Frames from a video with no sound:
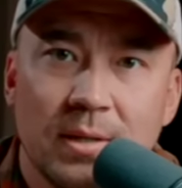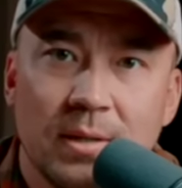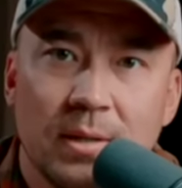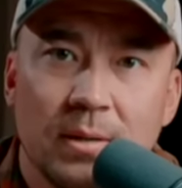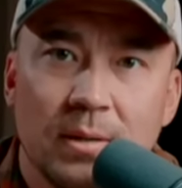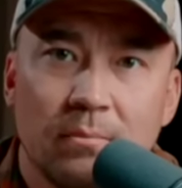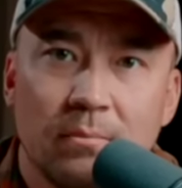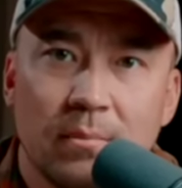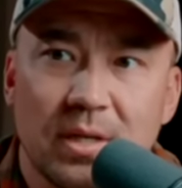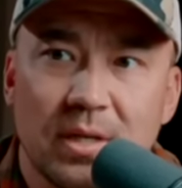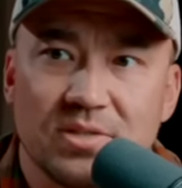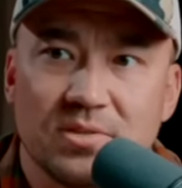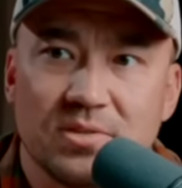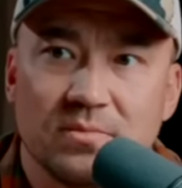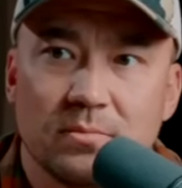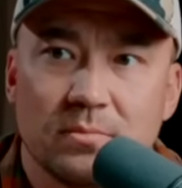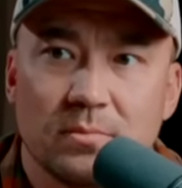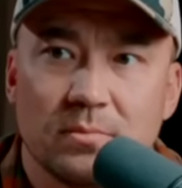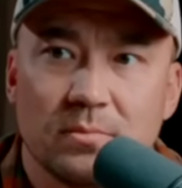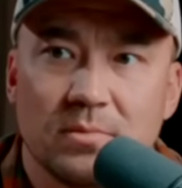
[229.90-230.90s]
because
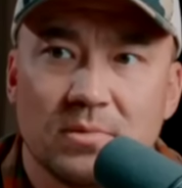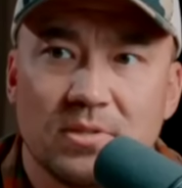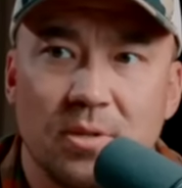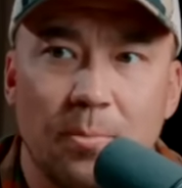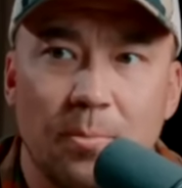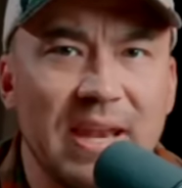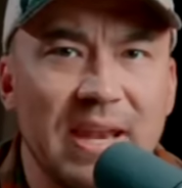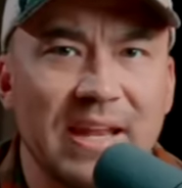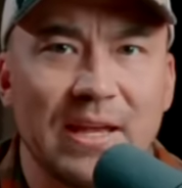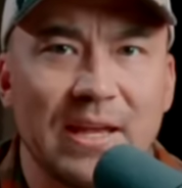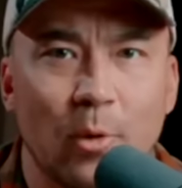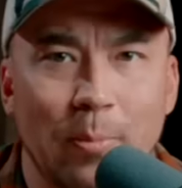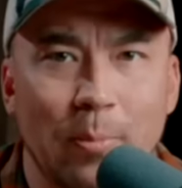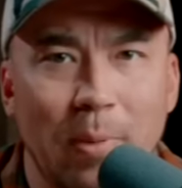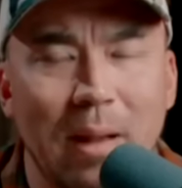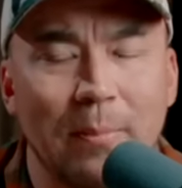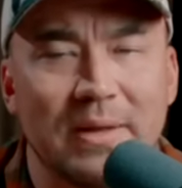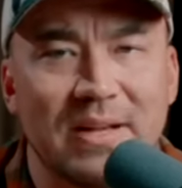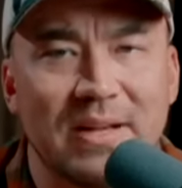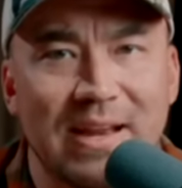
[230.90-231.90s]
Dominican
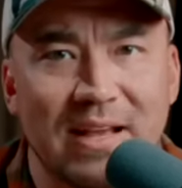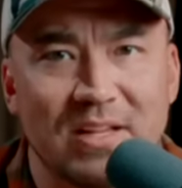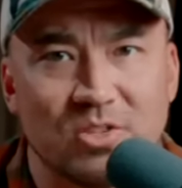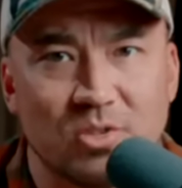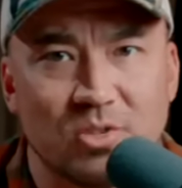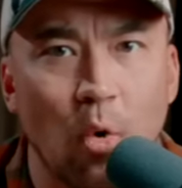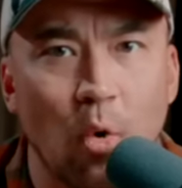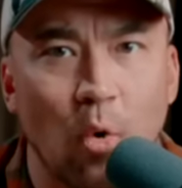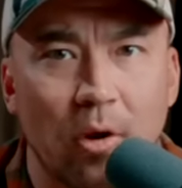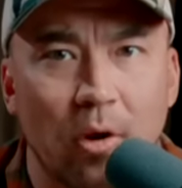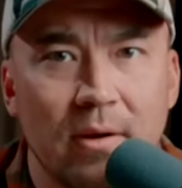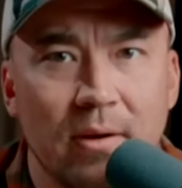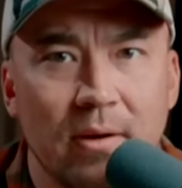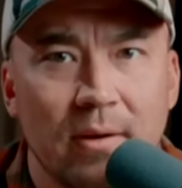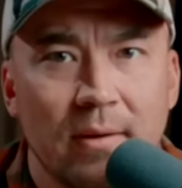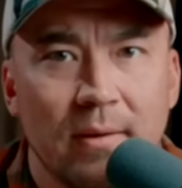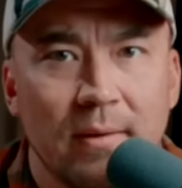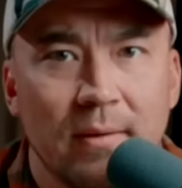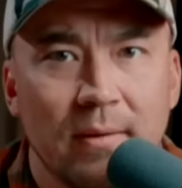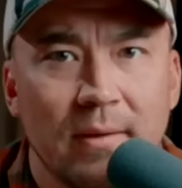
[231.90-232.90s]
Republic next door
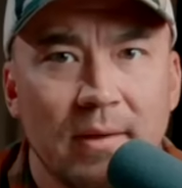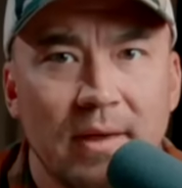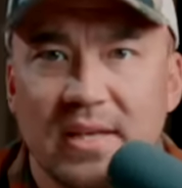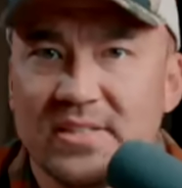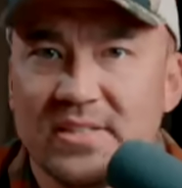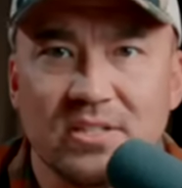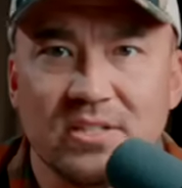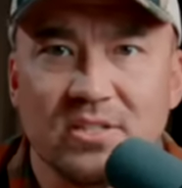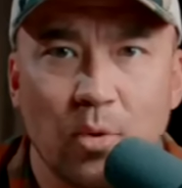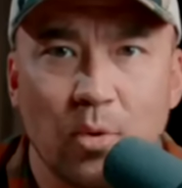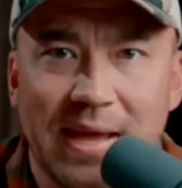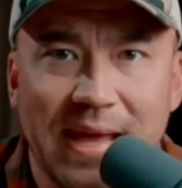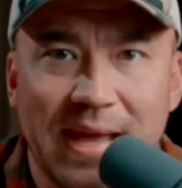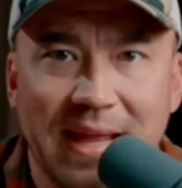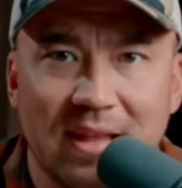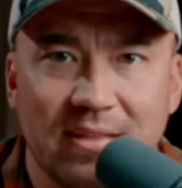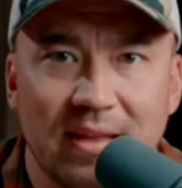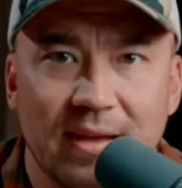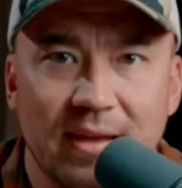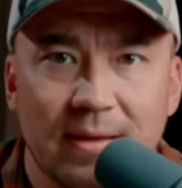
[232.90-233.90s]
isn't doing
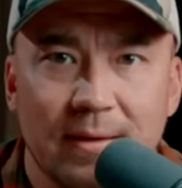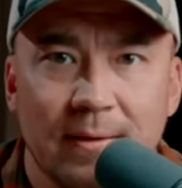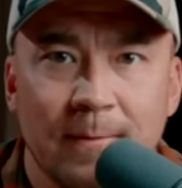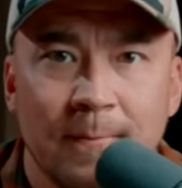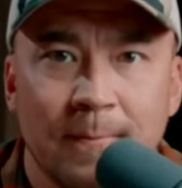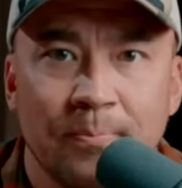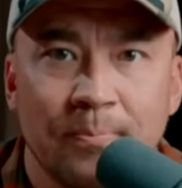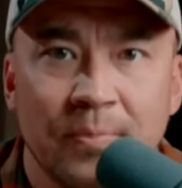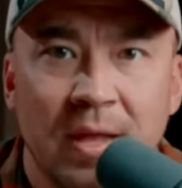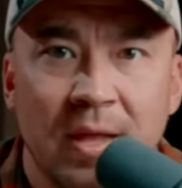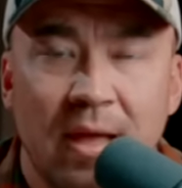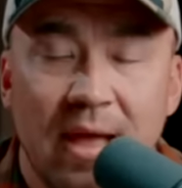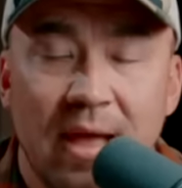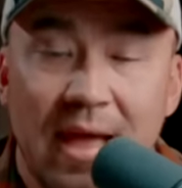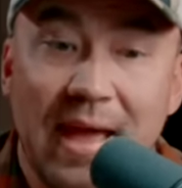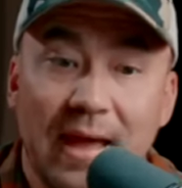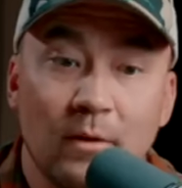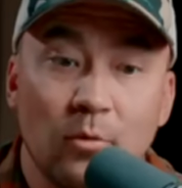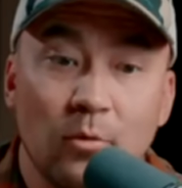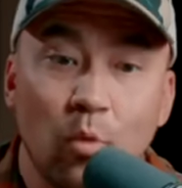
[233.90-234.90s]
anything.
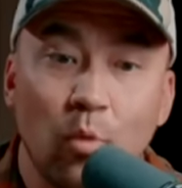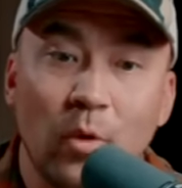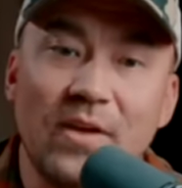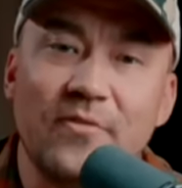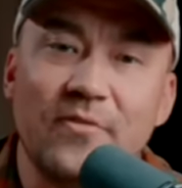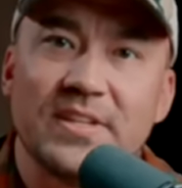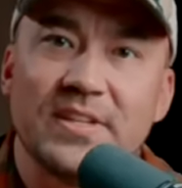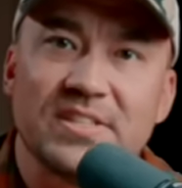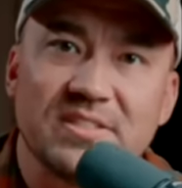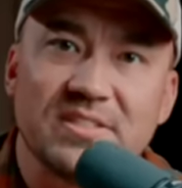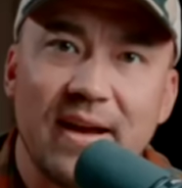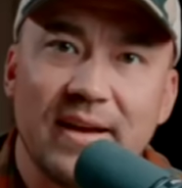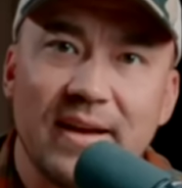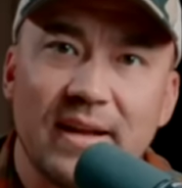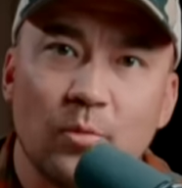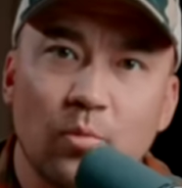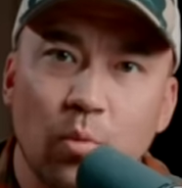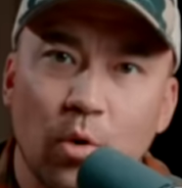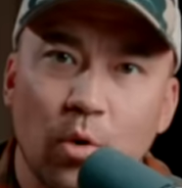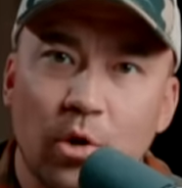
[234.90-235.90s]
And we've
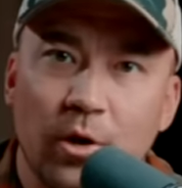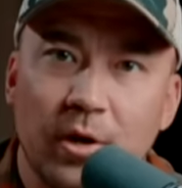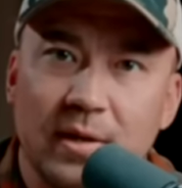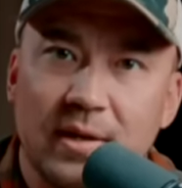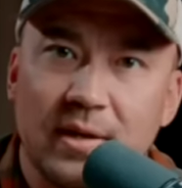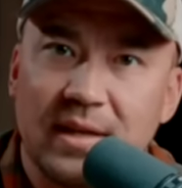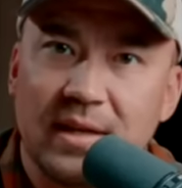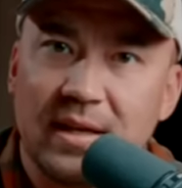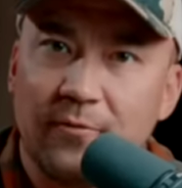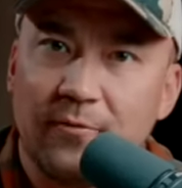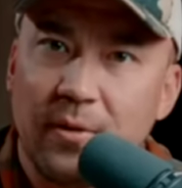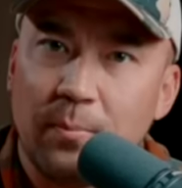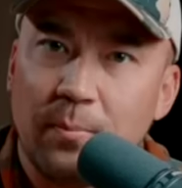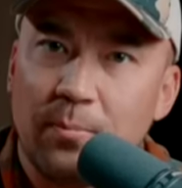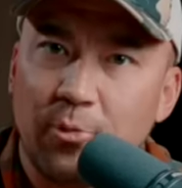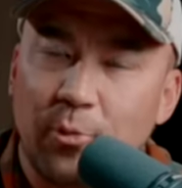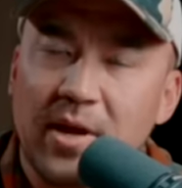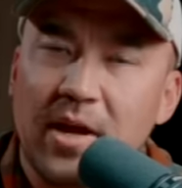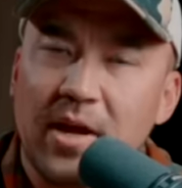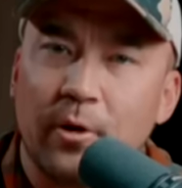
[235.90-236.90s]
decided we're going to give them
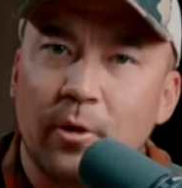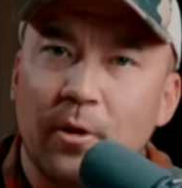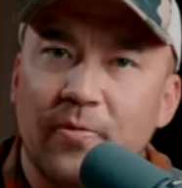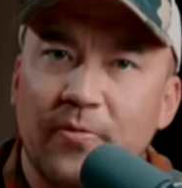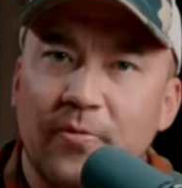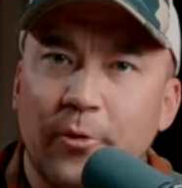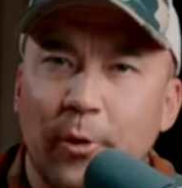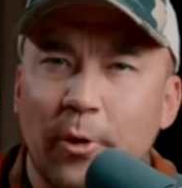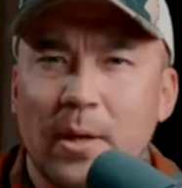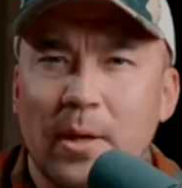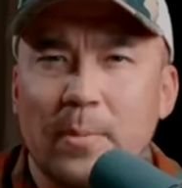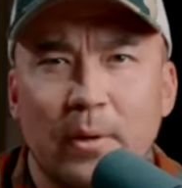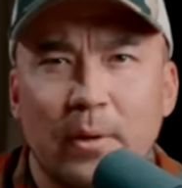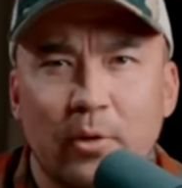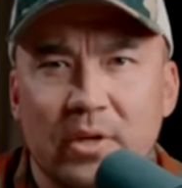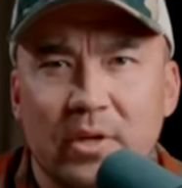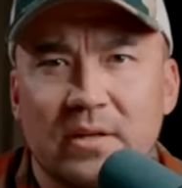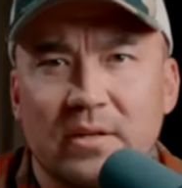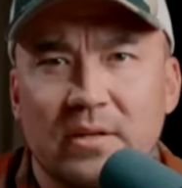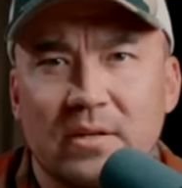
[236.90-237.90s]
$330
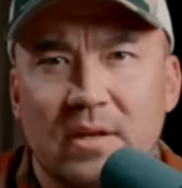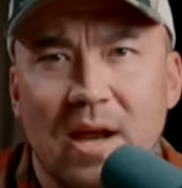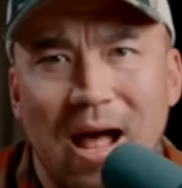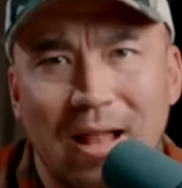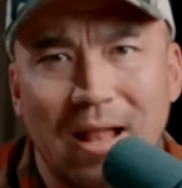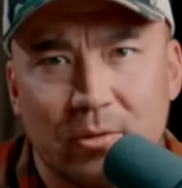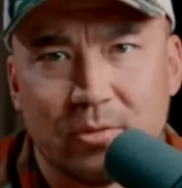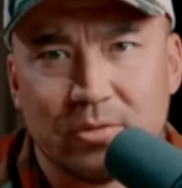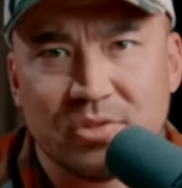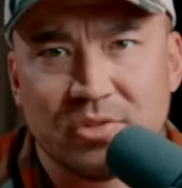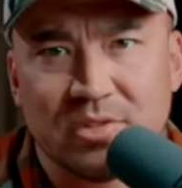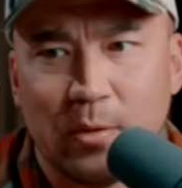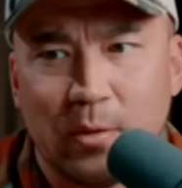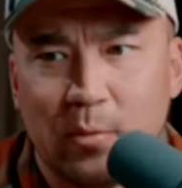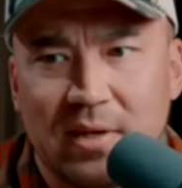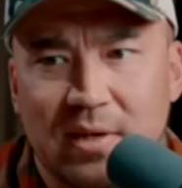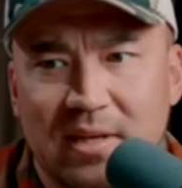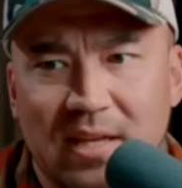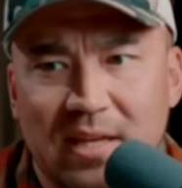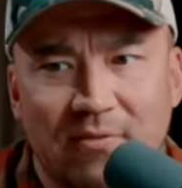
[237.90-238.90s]
million like we
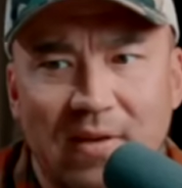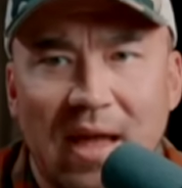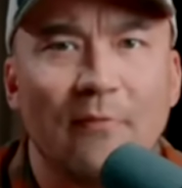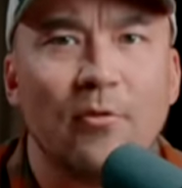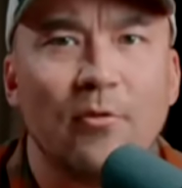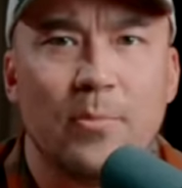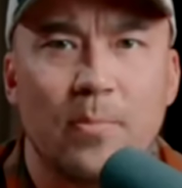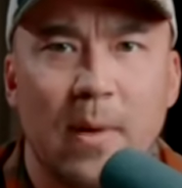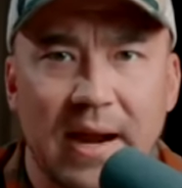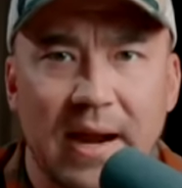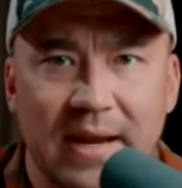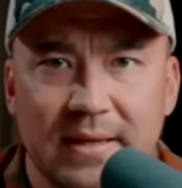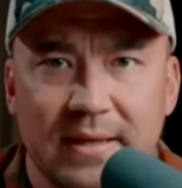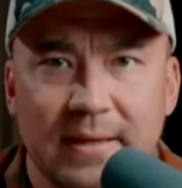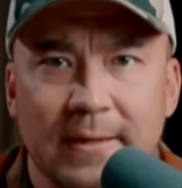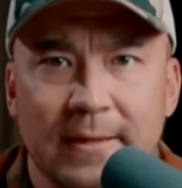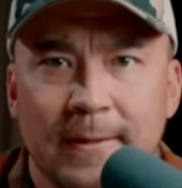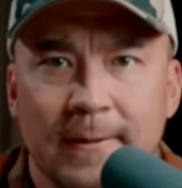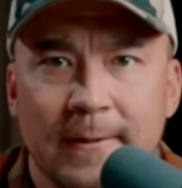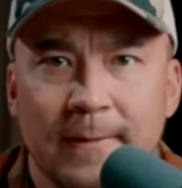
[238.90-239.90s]
give everybody,
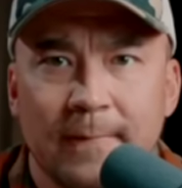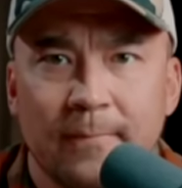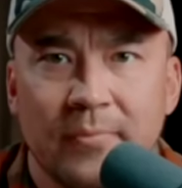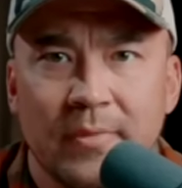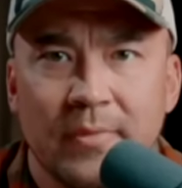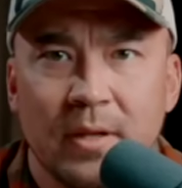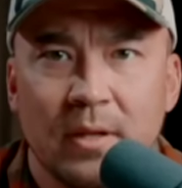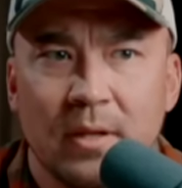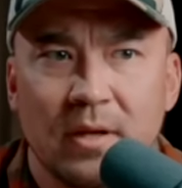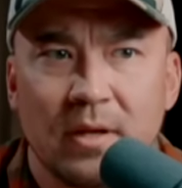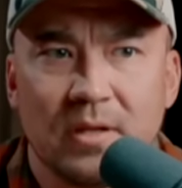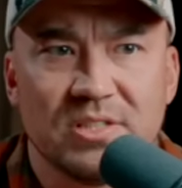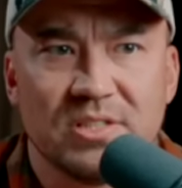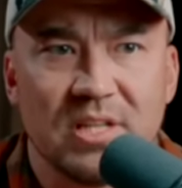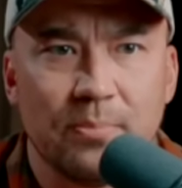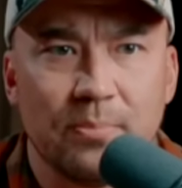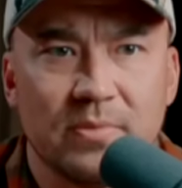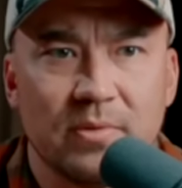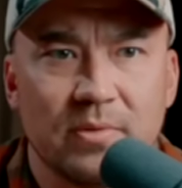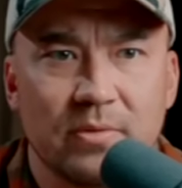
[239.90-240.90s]

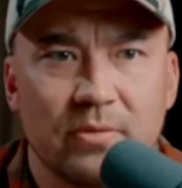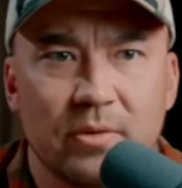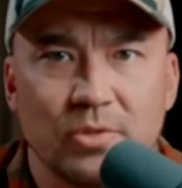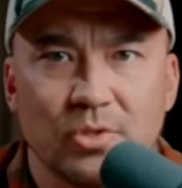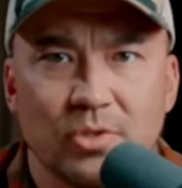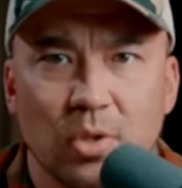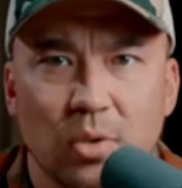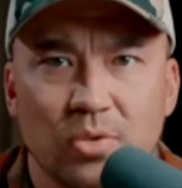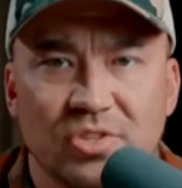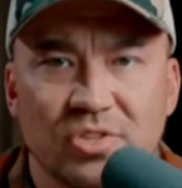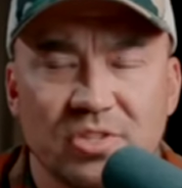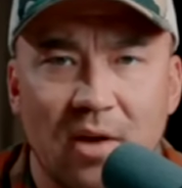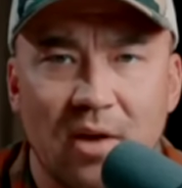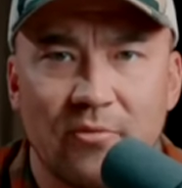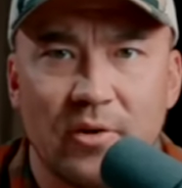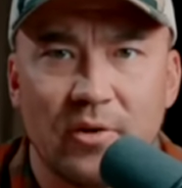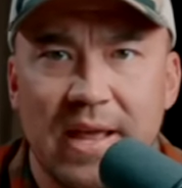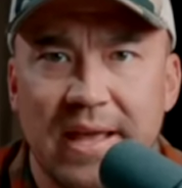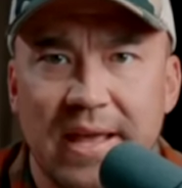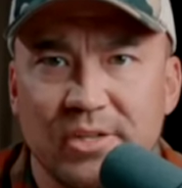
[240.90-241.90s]
except there's no
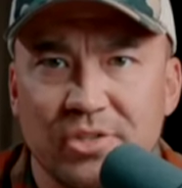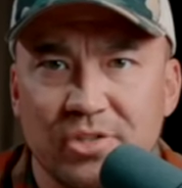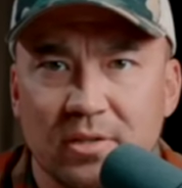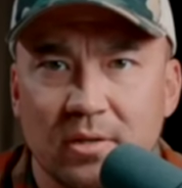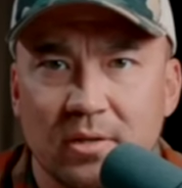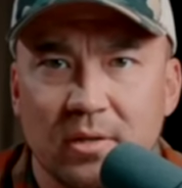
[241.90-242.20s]
sovereign nation.